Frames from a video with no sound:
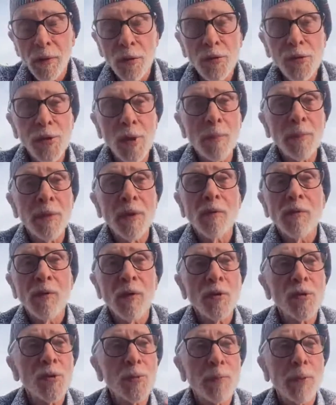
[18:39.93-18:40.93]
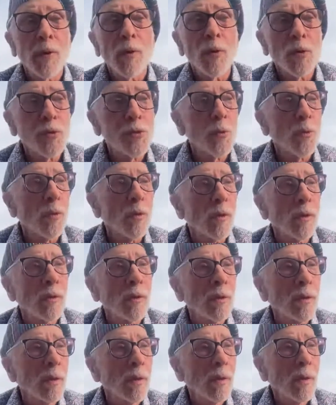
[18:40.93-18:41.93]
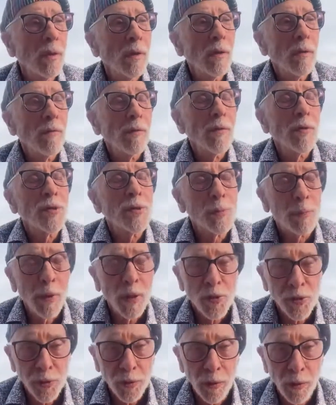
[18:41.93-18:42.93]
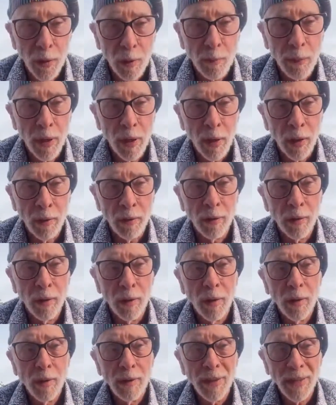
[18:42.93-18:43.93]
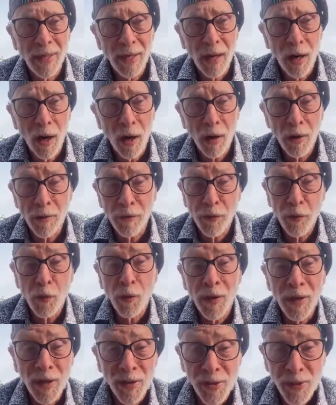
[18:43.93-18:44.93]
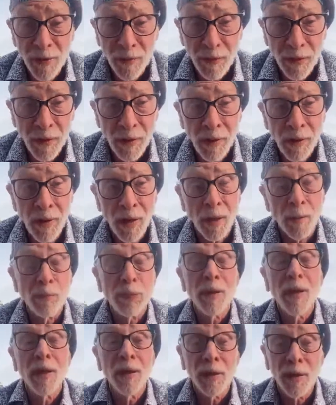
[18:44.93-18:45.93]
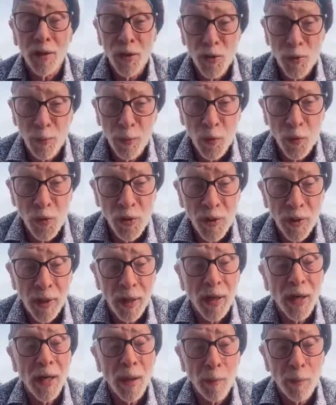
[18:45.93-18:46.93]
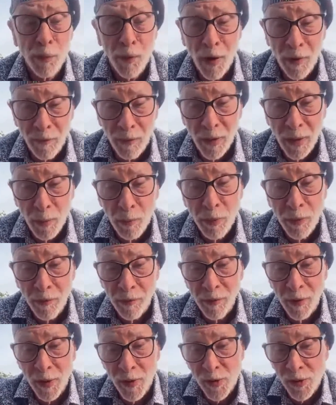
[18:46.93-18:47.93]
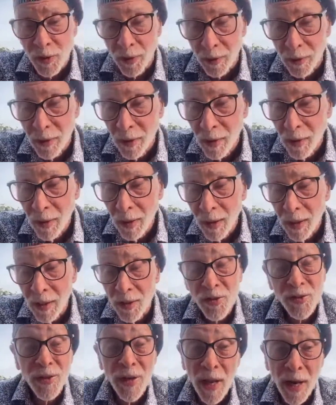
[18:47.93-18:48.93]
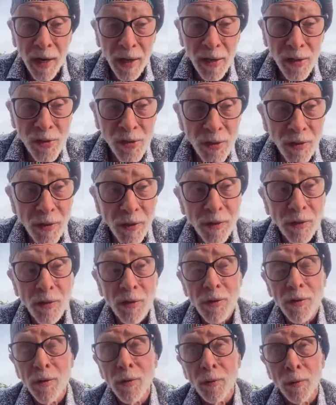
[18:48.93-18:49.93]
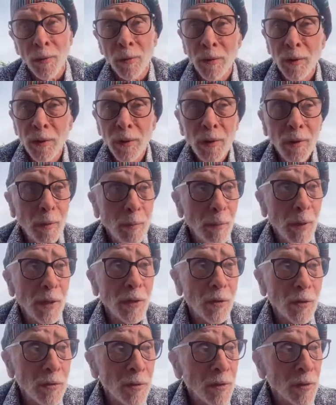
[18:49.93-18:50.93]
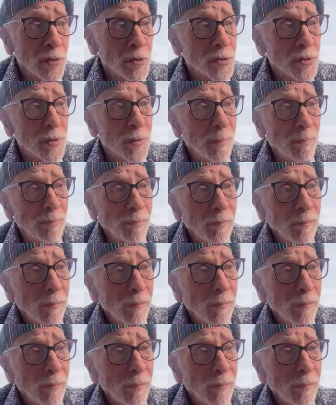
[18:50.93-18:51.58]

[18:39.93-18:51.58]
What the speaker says: there's something very spiritual, very special about the art of creativity and playing this music and improvising. It's not an easy thing to do, my goodness.